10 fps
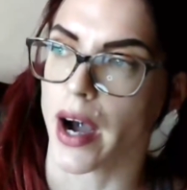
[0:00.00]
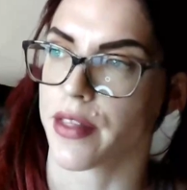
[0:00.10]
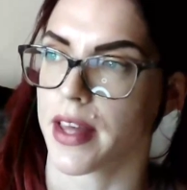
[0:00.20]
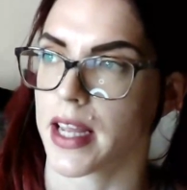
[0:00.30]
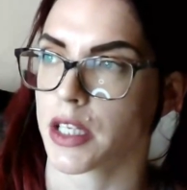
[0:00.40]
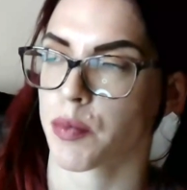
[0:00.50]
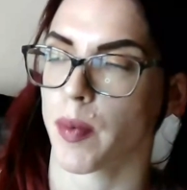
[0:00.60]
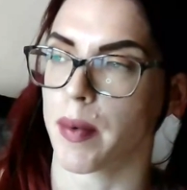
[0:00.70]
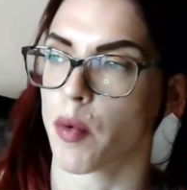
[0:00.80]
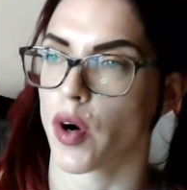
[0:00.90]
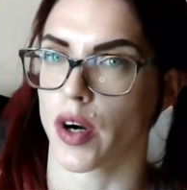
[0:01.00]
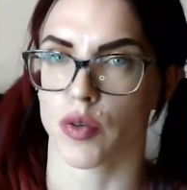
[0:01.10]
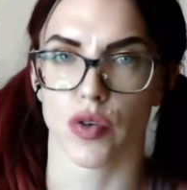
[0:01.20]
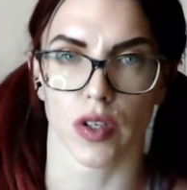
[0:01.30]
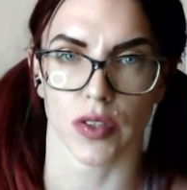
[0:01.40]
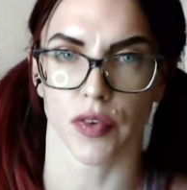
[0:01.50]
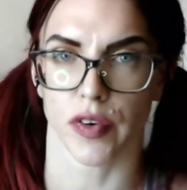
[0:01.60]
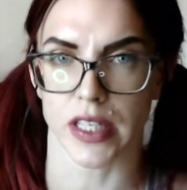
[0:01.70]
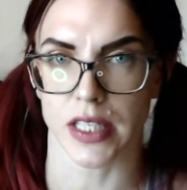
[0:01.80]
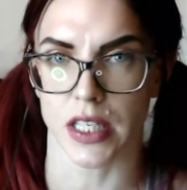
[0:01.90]
I think it's probably more a constructive
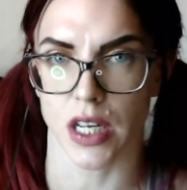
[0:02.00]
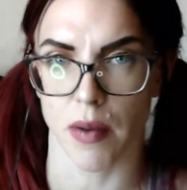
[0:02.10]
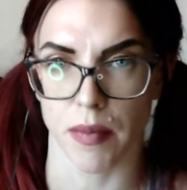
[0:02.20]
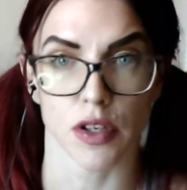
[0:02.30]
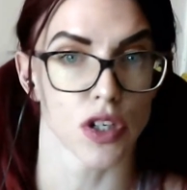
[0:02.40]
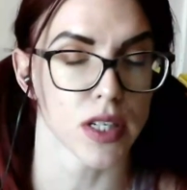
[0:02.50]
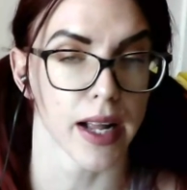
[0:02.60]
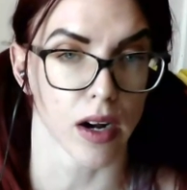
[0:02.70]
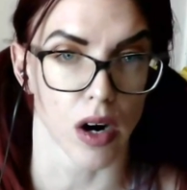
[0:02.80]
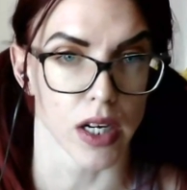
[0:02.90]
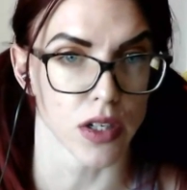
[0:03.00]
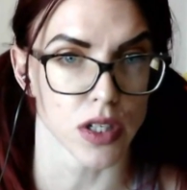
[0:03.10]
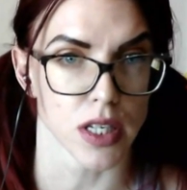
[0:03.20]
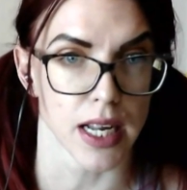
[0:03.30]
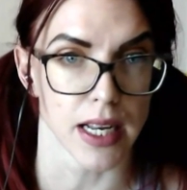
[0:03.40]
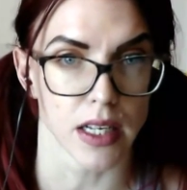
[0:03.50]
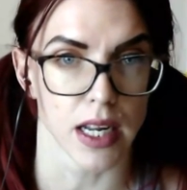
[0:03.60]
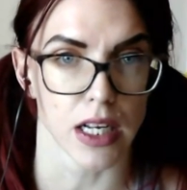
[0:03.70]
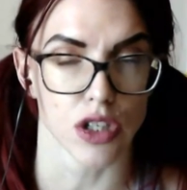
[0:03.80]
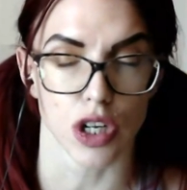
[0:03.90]
criticism, just like I just did,
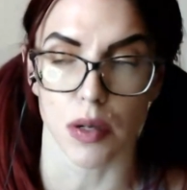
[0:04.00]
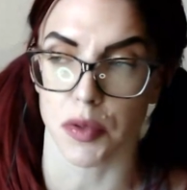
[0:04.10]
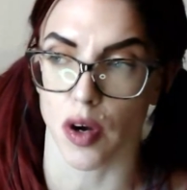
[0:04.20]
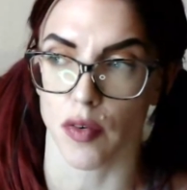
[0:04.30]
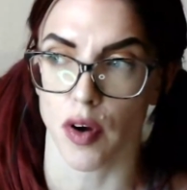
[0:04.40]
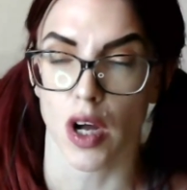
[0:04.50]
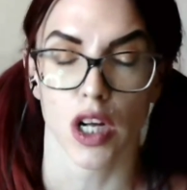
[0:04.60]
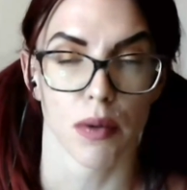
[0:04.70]
in terms of